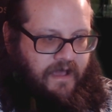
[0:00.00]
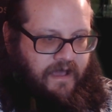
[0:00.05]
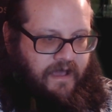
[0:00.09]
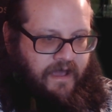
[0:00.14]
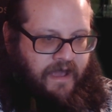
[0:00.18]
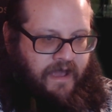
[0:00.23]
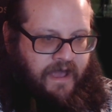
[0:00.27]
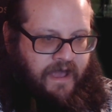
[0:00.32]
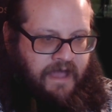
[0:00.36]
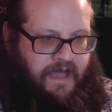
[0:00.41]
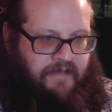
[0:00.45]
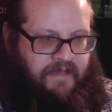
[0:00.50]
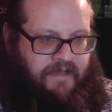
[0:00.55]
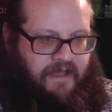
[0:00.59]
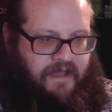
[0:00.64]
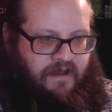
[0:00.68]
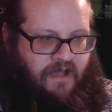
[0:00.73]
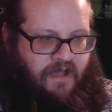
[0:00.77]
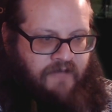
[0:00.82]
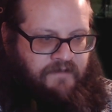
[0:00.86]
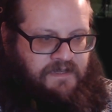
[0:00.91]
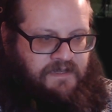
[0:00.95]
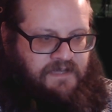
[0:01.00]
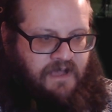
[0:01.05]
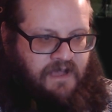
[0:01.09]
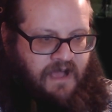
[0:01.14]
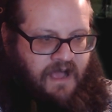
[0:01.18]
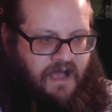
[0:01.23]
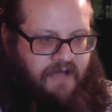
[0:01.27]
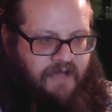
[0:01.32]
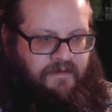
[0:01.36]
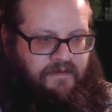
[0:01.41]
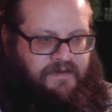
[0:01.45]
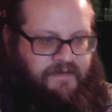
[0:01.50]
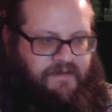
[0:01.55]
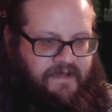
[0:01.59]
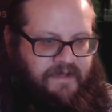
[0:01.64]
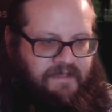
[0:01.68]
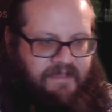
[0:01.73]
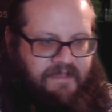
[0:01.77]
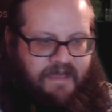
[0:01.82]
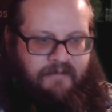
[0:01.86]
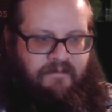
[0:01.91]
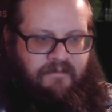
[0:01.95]
And then over time,
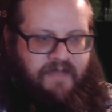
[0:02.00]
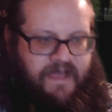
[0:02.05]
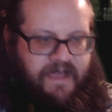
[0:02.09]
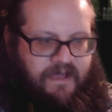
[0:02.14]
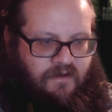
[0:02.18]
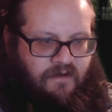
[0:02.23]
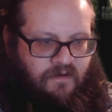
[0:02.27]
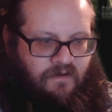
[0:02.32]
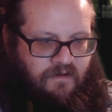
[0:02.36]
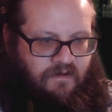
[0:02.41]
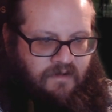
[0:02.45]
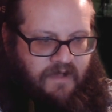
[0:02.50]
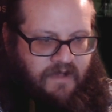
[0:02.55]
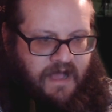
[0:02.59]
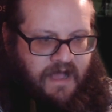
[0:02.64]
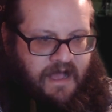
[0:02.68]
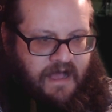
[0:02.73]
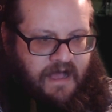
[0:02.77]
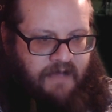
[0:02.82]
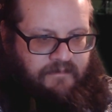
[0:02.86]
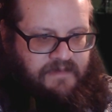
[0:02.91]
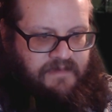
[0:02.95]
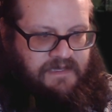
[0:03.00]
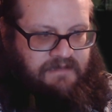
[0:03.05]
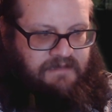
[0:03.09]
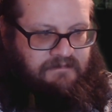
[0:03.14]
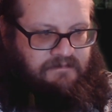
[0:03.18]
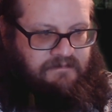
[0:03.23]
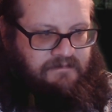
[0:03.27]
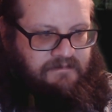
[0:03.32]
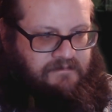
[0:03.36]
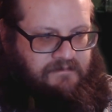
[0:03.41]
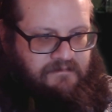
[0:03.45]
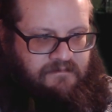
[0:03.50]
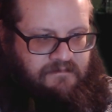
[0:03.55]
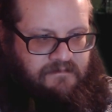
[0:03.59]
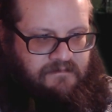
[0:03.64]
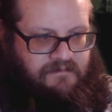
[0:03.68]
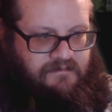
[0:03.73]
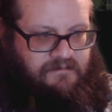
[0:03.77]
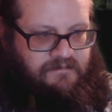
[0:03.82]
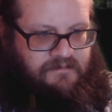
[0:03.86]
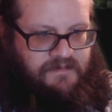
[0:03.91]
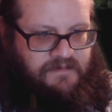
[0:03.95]
between them, they all
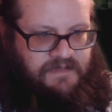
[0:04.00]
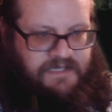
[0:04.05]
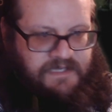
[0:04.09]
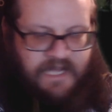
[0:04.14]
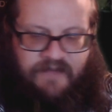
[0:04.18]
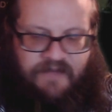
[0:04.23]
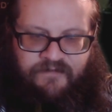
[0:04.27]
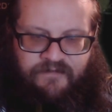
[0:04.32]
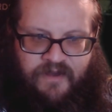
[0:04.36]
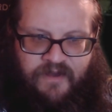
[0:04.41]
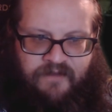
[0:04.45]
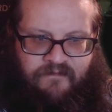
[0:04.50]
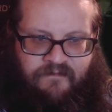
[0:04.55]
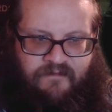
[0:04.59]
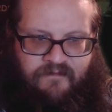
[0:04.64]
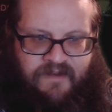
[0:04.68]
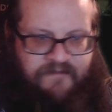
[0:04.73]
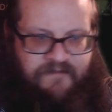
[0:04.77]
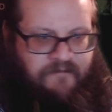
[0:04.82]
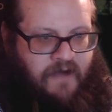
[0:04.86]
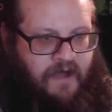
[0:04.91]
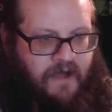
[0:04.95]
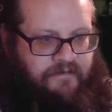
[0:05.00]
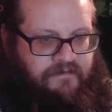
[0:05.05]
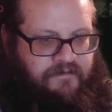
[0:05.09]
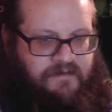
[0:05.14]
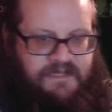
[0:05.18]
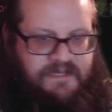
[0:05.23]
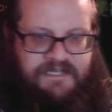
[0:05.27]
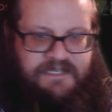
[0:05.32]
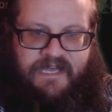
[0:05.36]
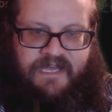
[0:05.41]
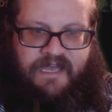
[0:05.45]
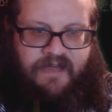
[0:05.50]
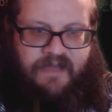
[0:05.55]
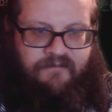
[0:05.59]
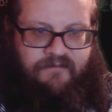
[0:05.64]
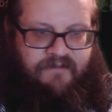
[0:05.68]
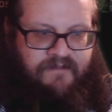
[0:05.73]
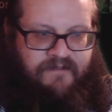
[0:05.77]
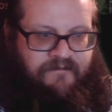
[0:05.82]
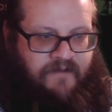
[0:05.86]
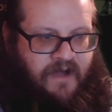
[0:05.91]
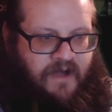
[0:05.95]
start trying to refine the whiskey and
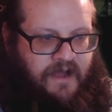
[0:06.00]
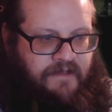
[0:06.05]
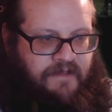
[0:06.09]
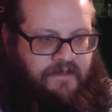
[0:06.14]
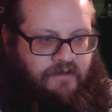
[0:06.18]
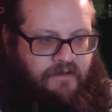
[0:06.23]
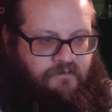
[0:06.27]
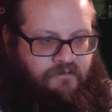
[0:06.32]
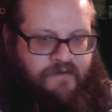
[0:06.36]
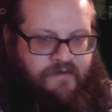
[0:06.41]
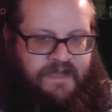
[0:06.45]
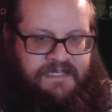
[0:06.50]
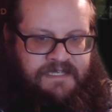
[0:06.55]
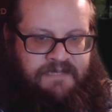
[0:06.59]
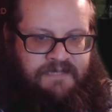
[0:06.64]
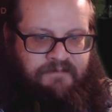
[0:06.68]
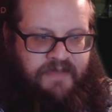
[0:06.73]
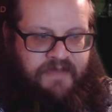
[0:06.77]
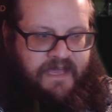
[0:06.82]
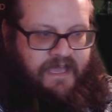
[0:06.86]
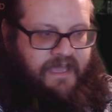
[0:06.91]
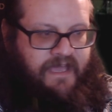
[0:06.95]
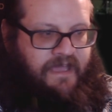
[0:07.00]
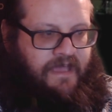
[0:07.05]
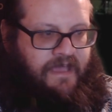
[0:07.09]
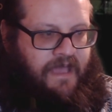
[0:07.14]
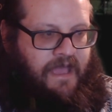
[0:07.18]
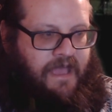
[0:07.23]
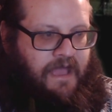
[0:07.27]
refine the recipe.